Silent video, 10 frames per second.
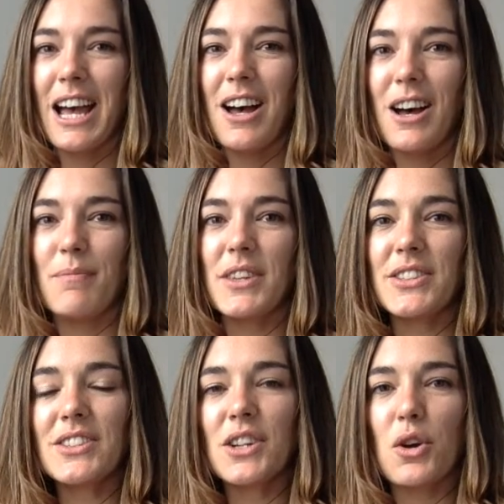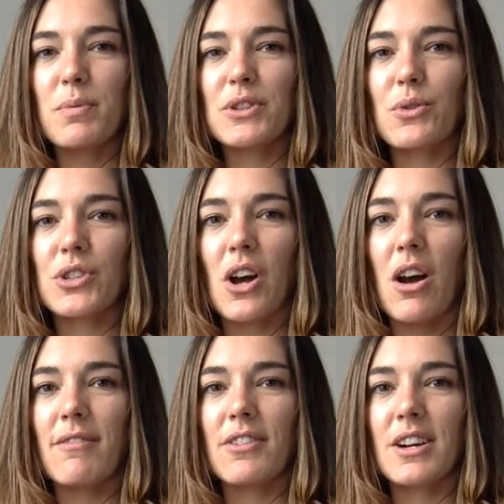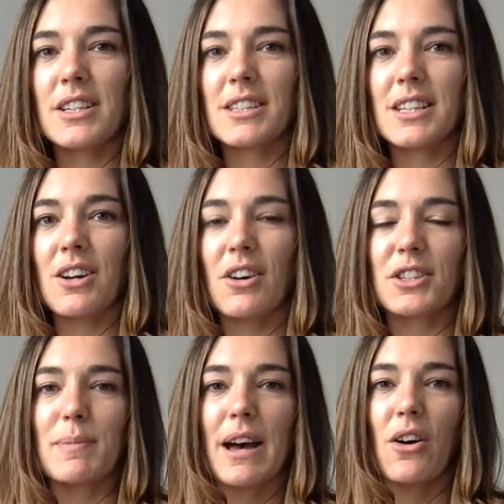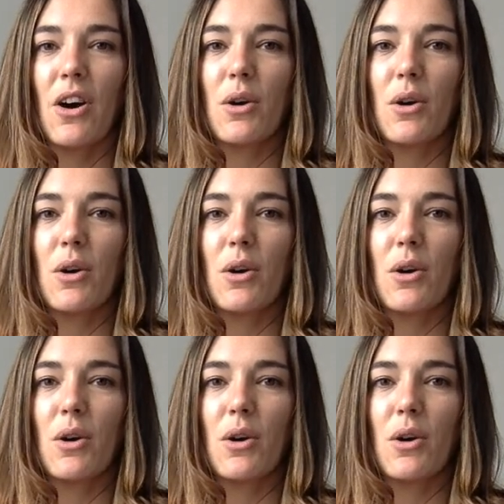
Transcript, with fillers: Um, this is an open source conference that talks about